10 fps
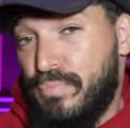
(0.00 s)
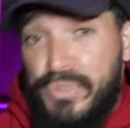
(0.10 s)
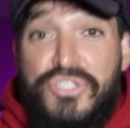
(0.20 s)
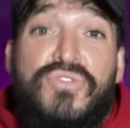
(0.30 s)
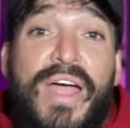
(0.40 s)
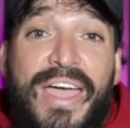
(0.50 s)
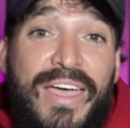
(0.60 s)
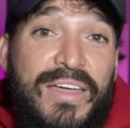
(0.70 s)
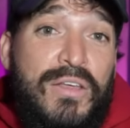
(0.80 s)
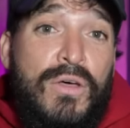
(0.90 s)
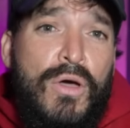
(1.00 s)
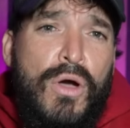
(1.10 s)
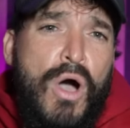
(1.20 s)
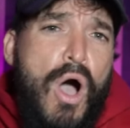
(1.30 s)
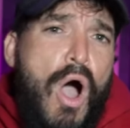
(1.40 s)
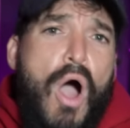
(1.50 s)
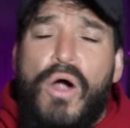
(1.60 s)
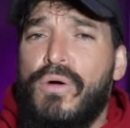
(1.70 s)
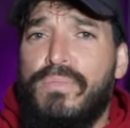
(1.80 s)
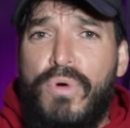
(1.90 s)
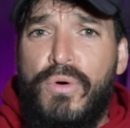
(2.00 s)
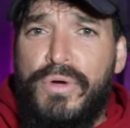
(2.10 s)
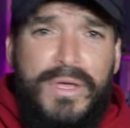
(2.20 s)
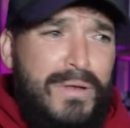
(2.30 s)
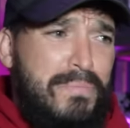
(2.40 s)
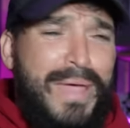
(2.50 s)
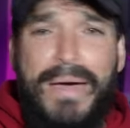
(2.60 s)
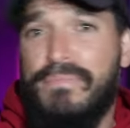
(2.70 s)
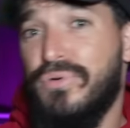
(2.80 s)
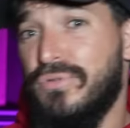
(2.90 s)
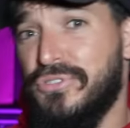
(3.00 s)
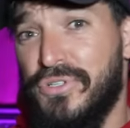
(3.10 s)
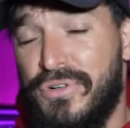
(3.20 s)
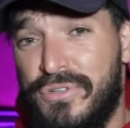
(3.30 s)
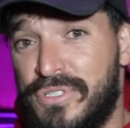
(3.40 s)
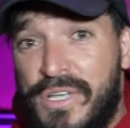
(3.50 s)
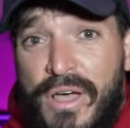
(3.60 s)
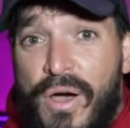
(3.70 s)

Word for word: betrayed, heartbroken, bamboozled,